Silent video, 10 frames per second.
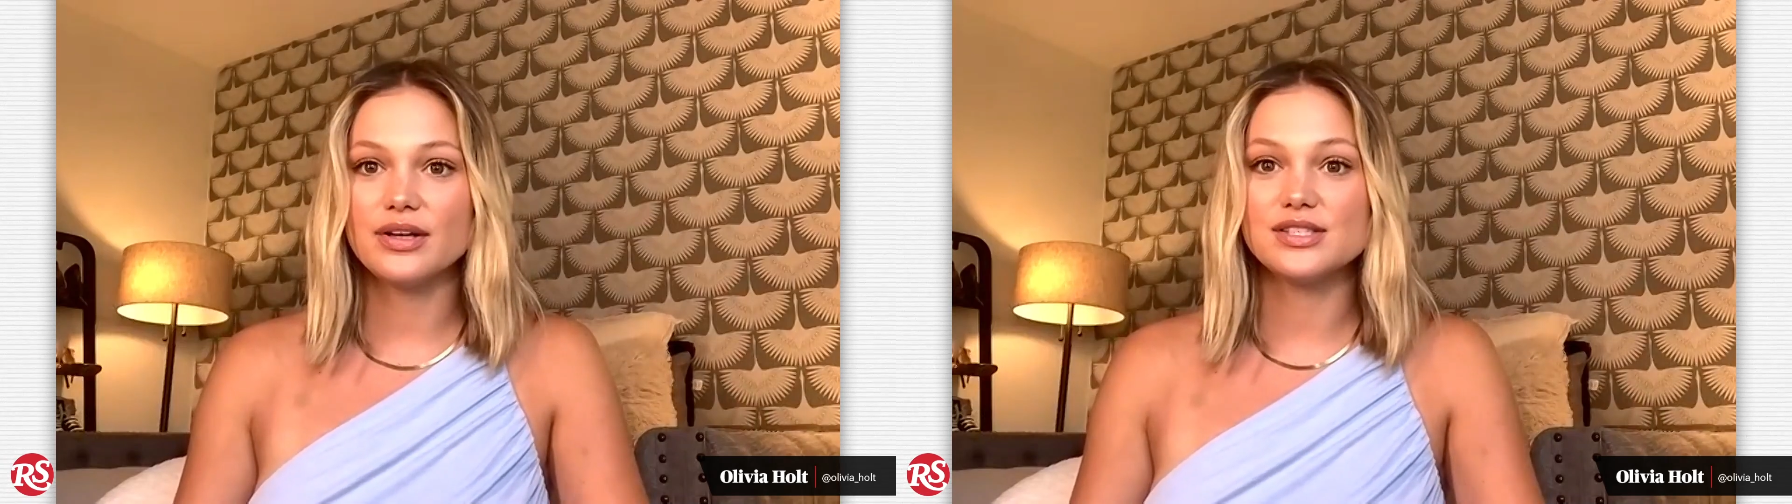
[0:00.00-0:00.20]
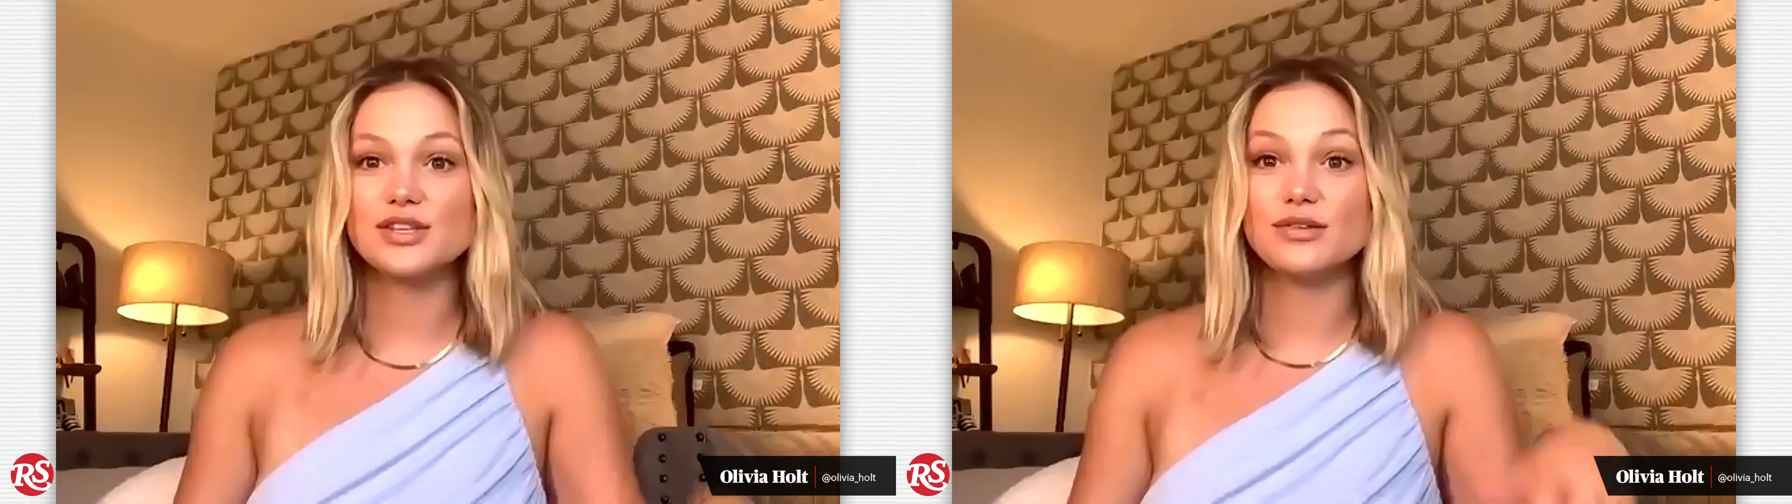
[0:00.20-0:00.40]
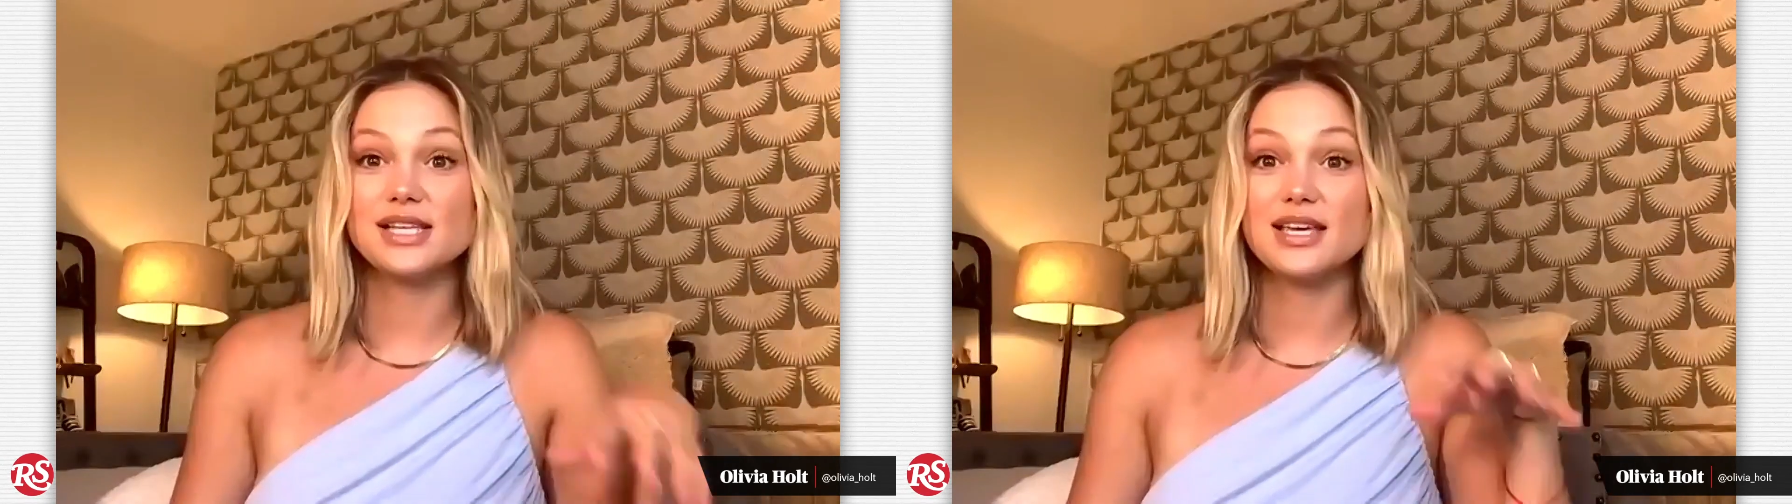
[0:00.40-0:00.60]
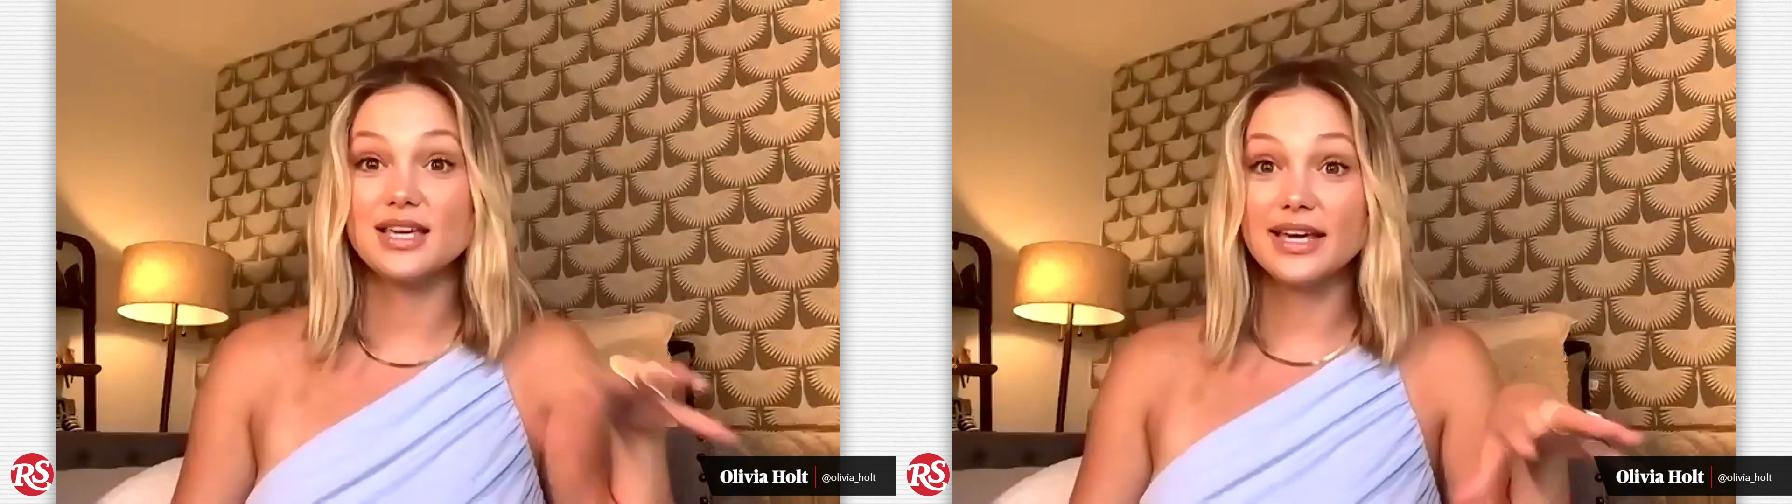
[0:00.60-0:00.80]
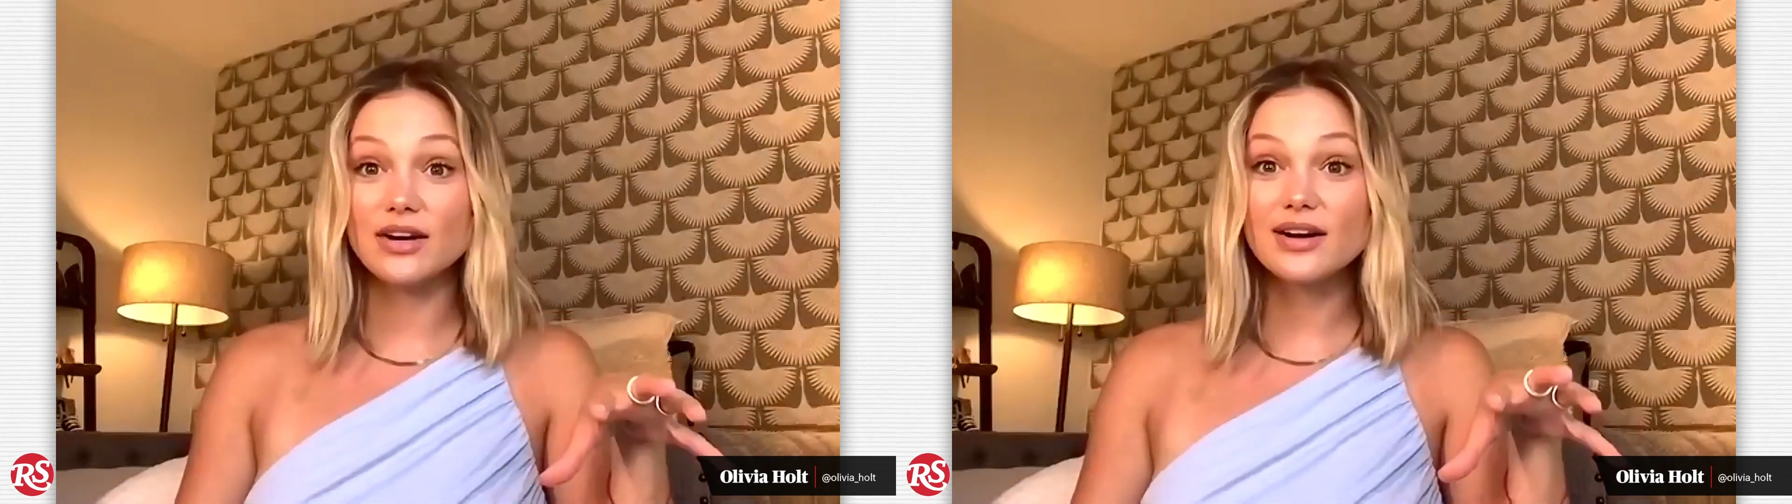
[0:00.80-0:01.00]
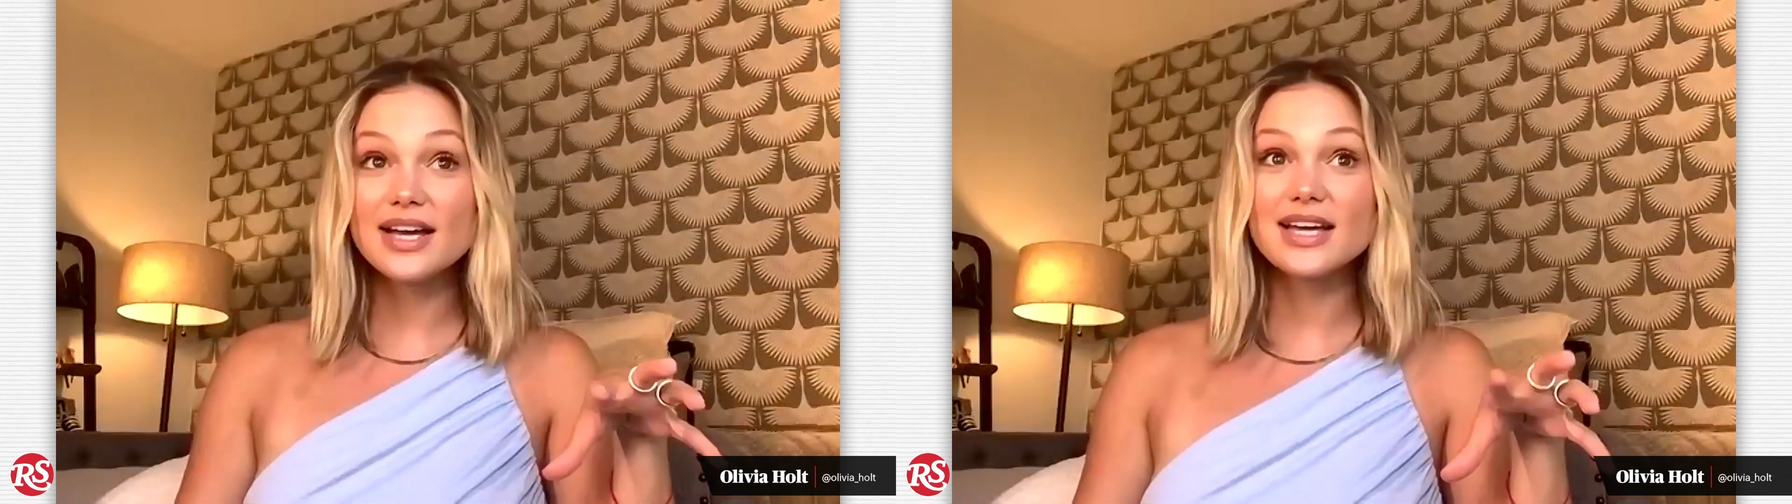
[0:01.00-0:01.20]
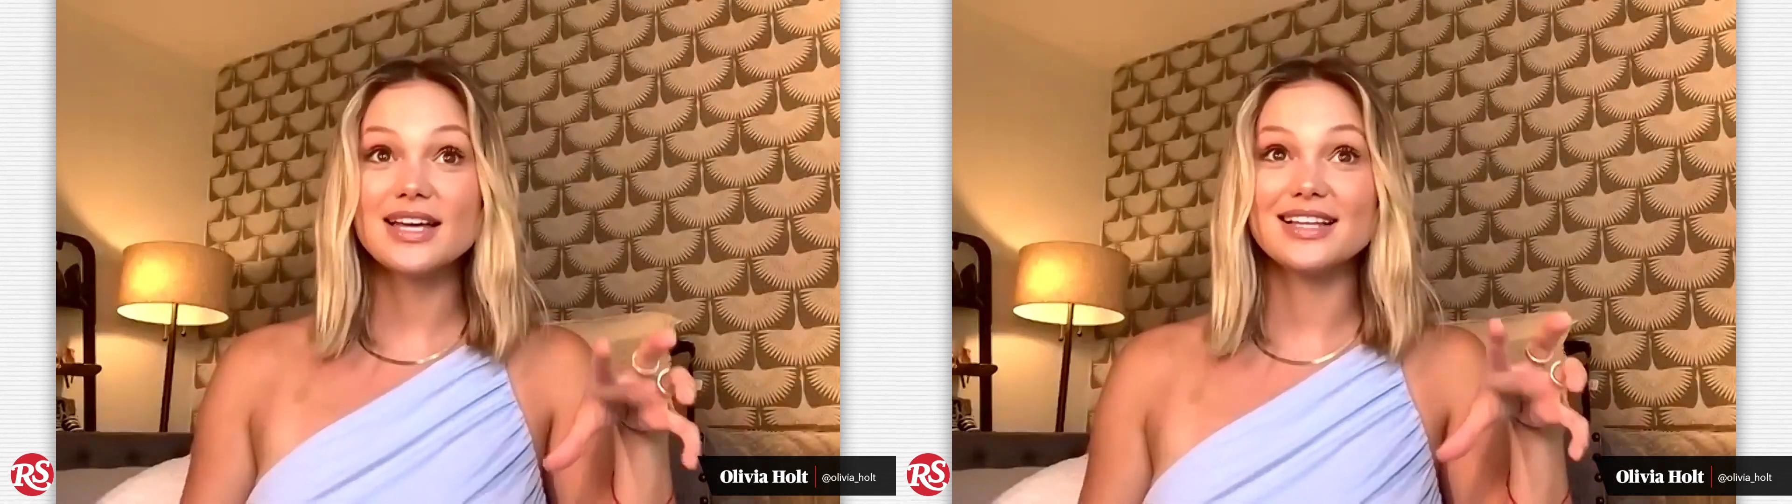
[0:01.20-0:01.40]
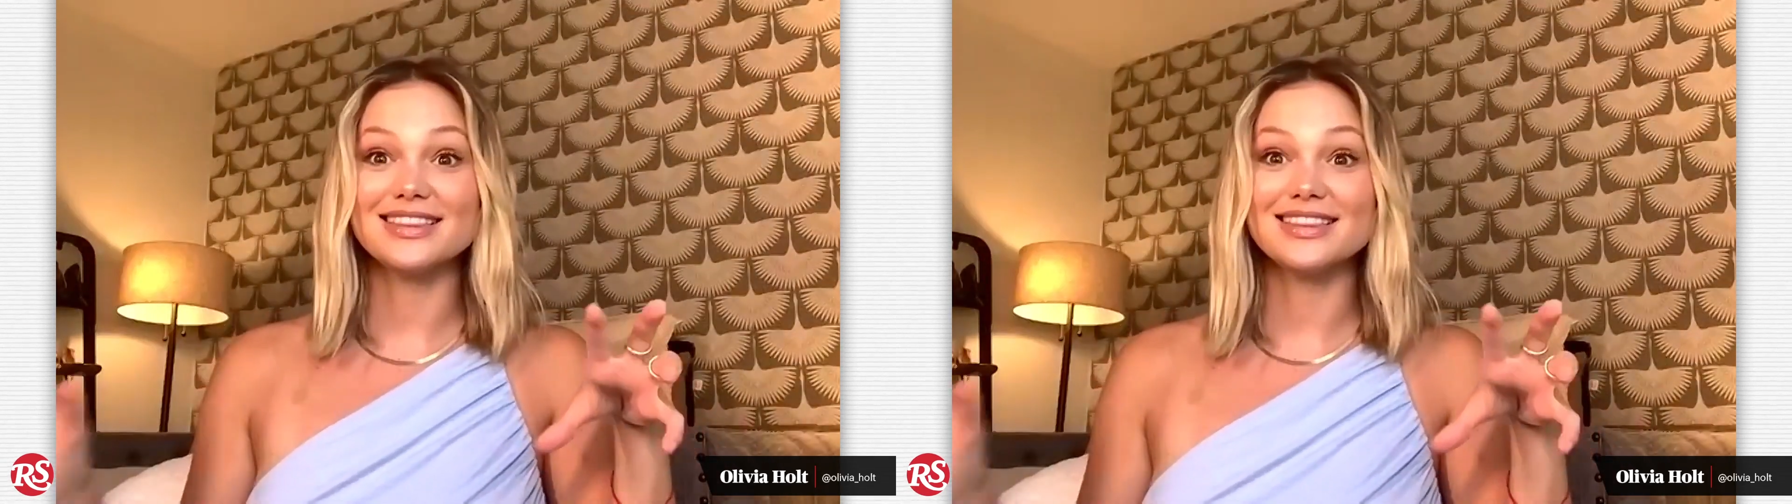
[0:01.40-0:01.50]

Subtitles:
And so to hear it